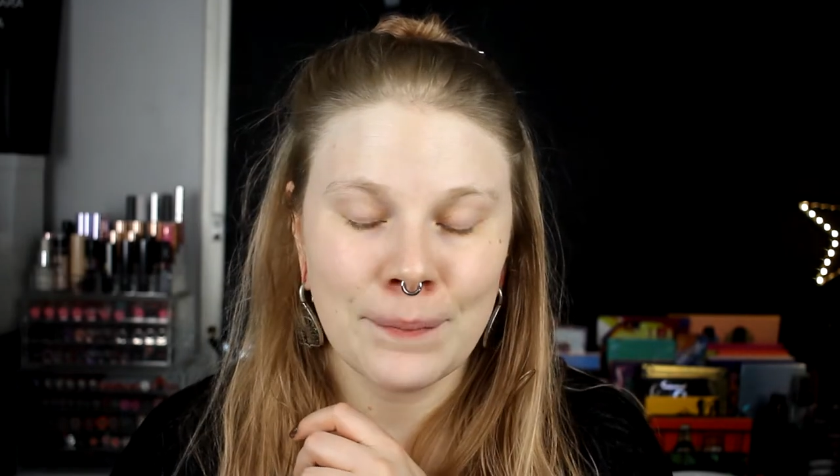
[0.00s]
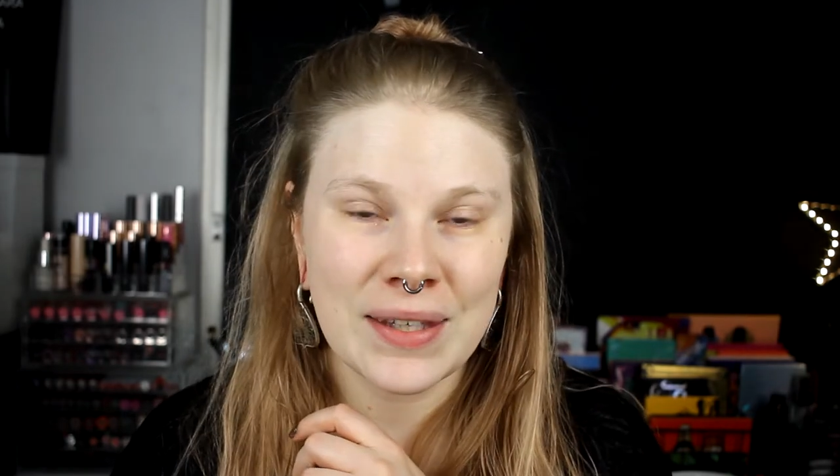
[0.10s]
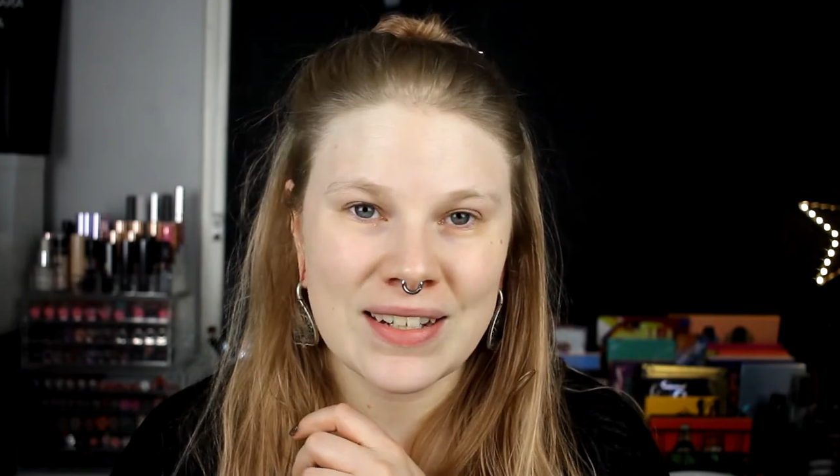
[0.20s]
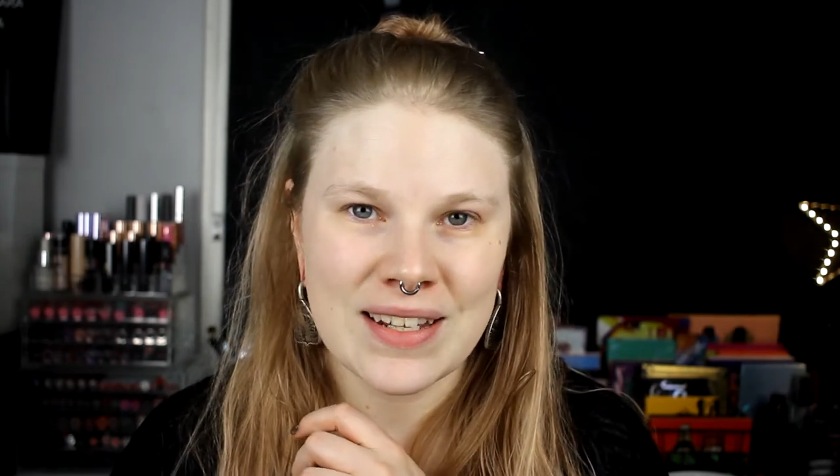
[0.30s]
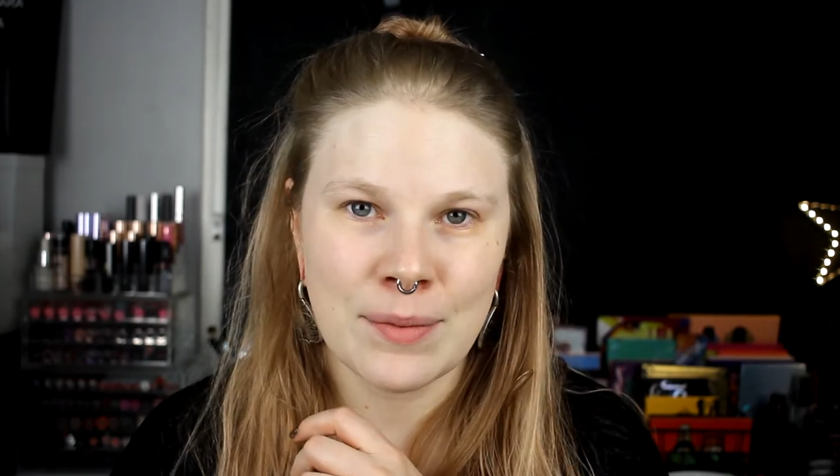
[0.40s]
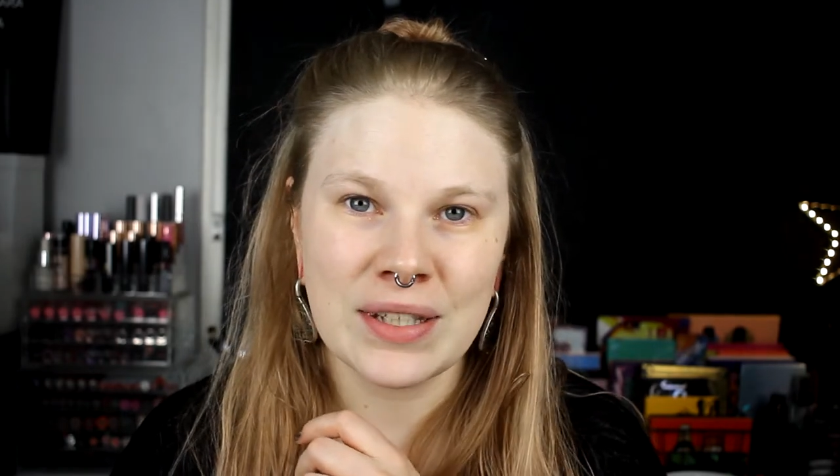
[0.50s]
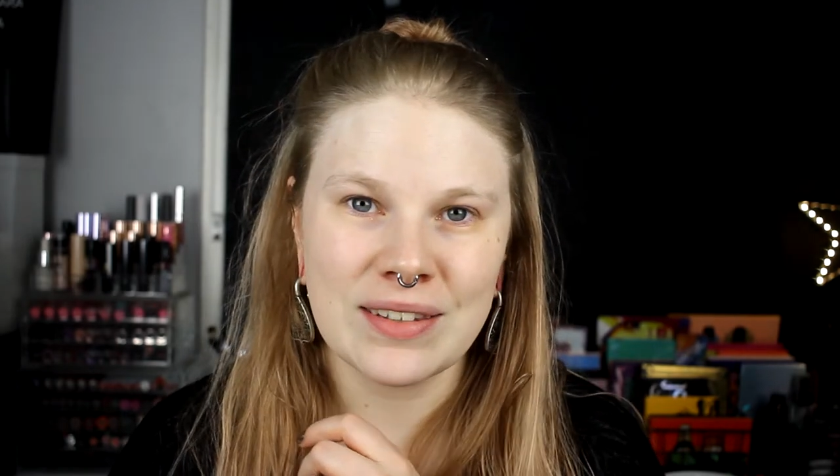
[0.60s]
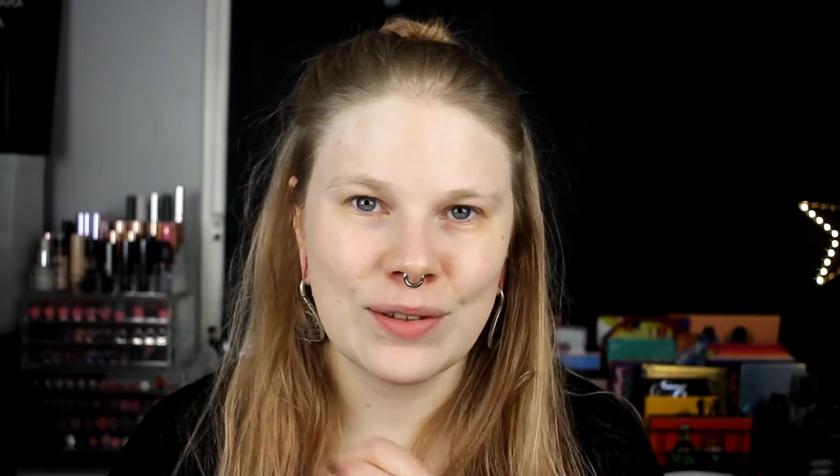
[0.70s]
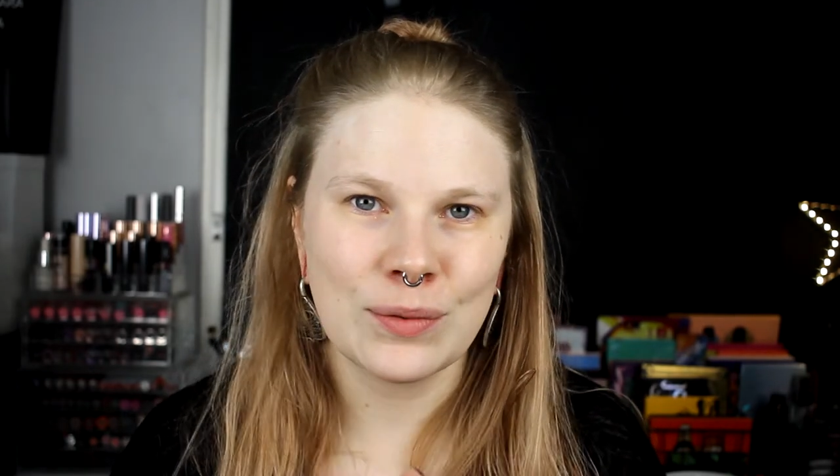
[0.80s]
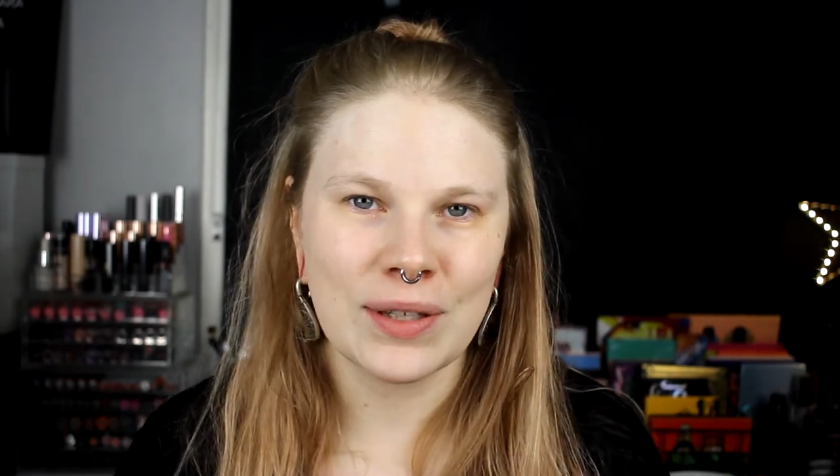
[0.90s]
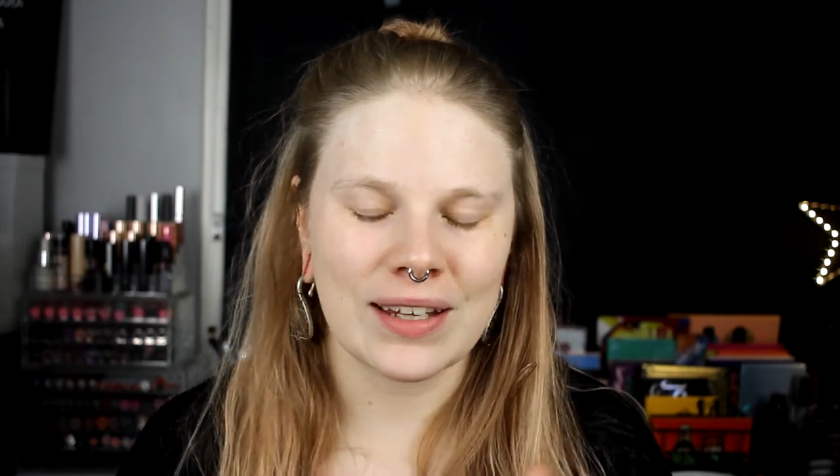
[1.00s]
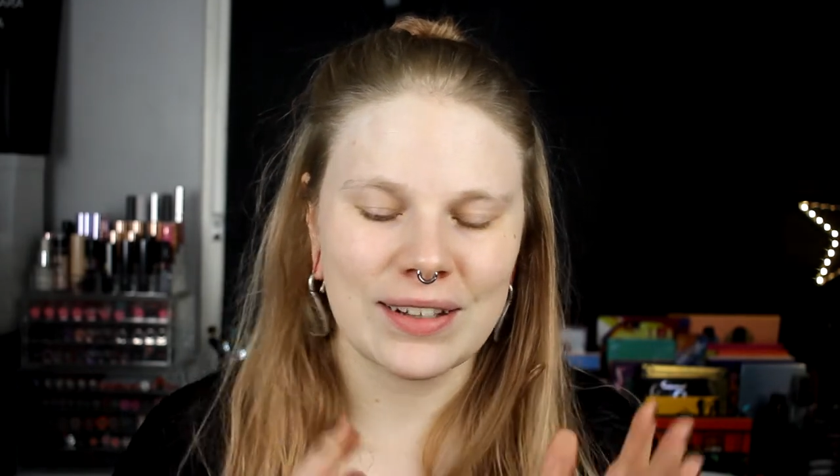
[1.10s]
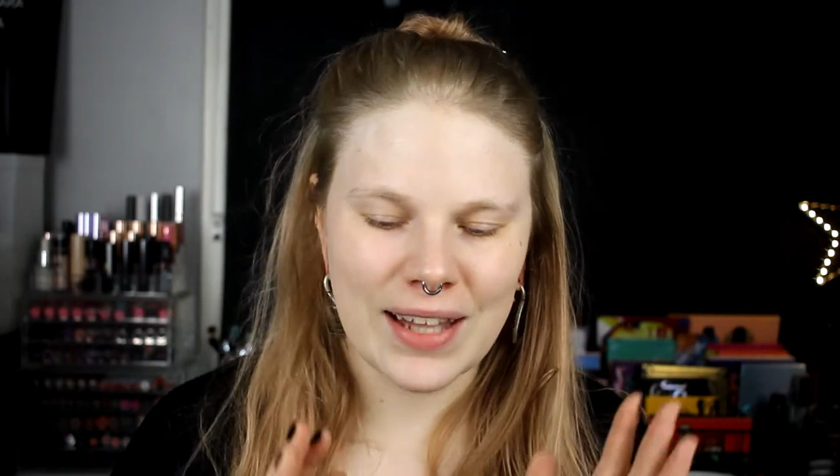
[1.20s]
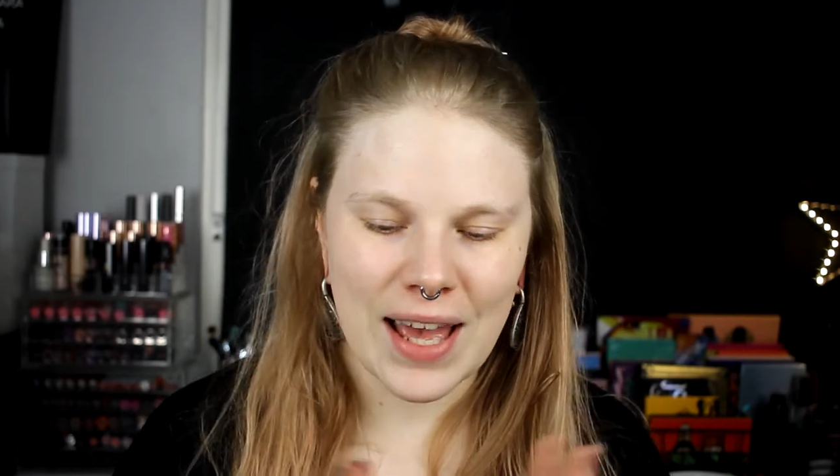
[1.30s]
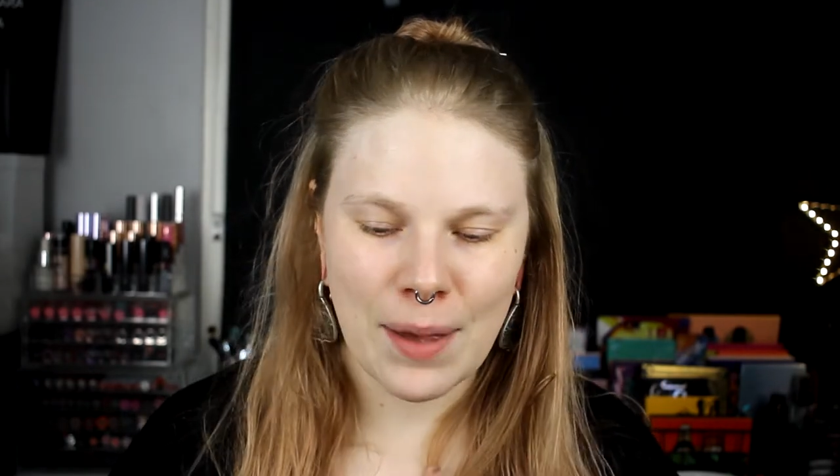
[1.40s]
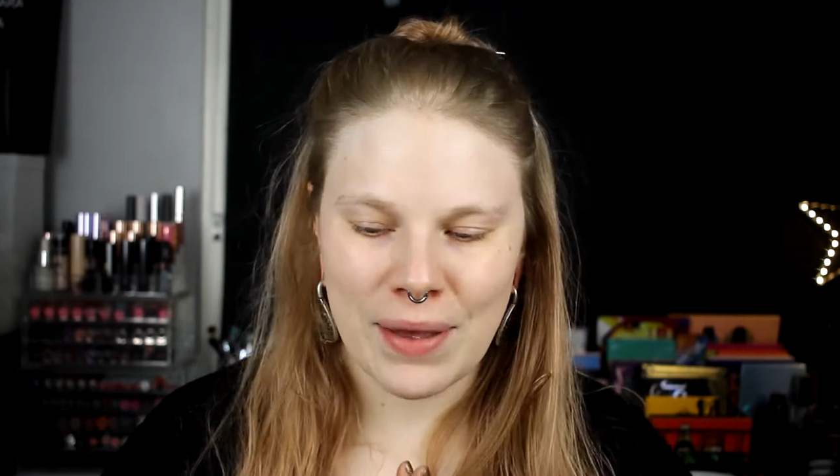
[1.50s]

me and Debbie is doing a collab